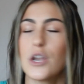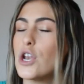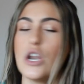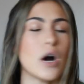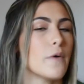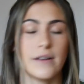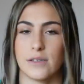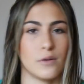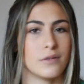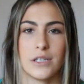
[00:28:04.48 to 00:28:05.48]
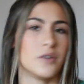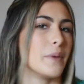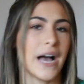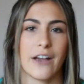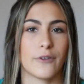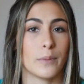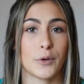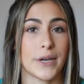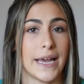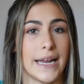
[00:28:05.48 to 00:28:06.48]
no one is holding you back from
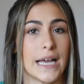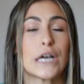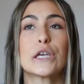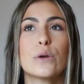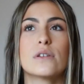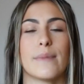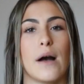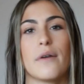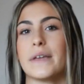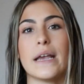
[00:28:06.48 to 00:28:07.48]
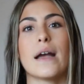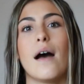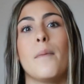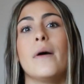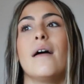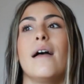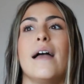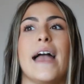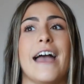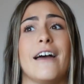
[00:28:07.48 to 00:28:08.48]
creating a huge amount of income
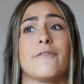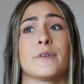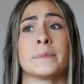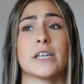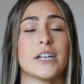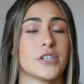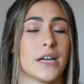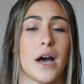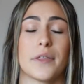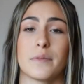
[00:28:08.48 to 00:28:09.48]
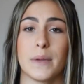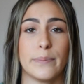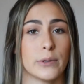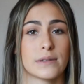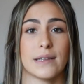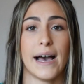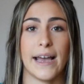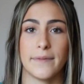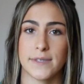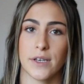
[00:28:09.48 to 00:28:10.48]
and from touching other people's
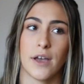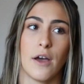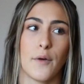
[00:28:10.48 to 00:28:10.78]
lives,